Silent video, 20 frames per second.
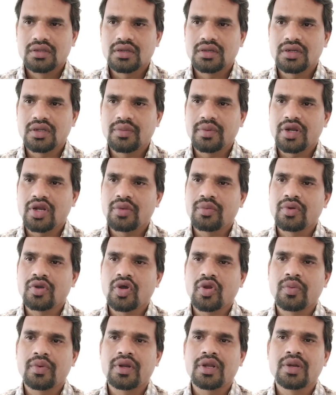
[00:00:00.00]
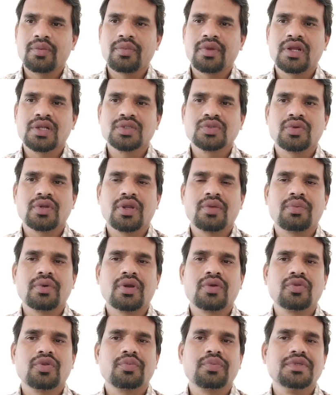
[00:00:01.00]
The term atomic orbital may also
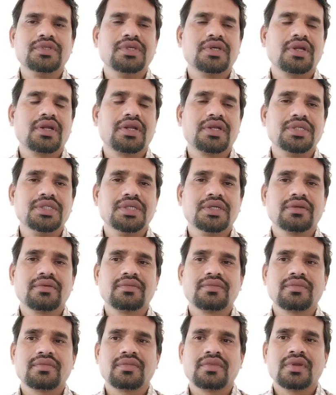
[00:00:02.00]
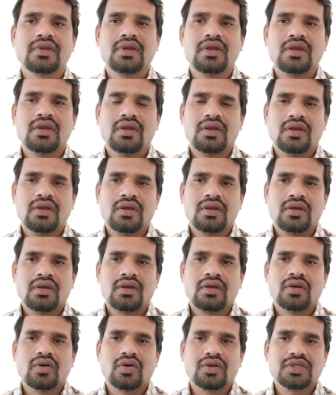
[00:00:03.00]
refer to the physical region
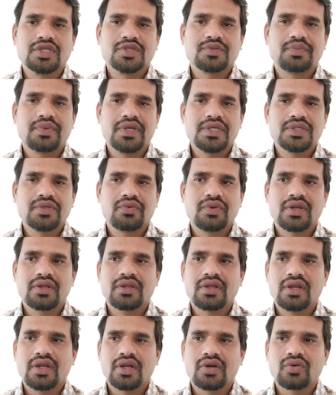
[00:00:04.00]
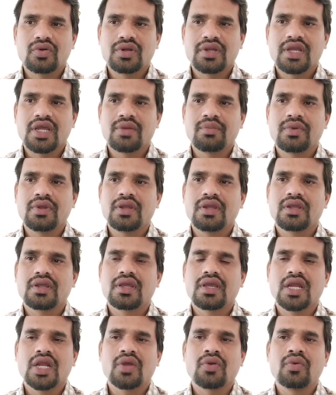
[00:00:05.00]
or the space where the electron can be
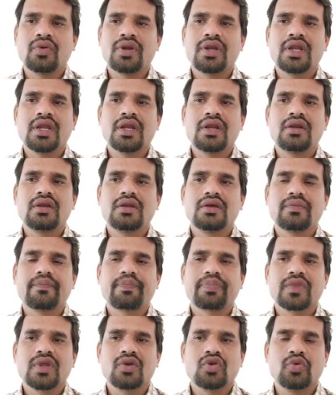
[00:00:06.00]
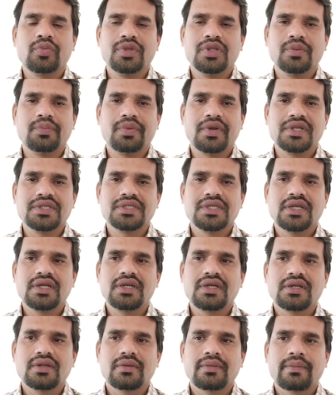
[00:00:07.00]
calculated to be the
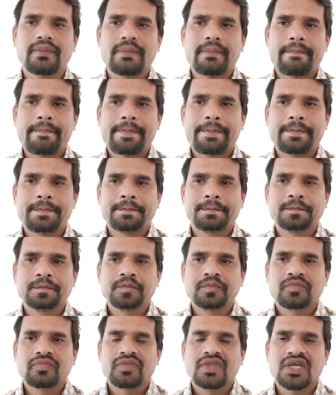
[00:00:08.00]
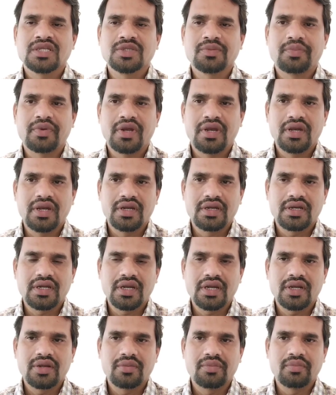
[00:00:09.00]
present as
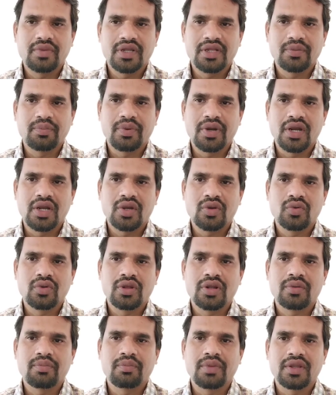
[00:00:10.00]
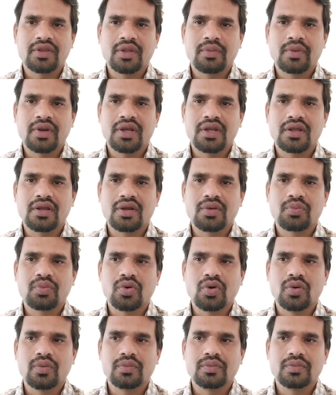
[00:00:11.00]
predicted by the particular mathematical
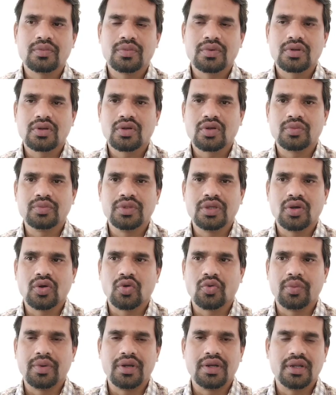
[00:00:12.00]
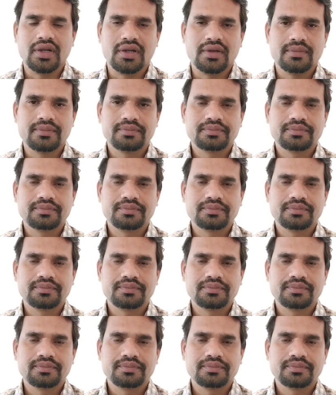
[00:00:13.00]
form of the orbital.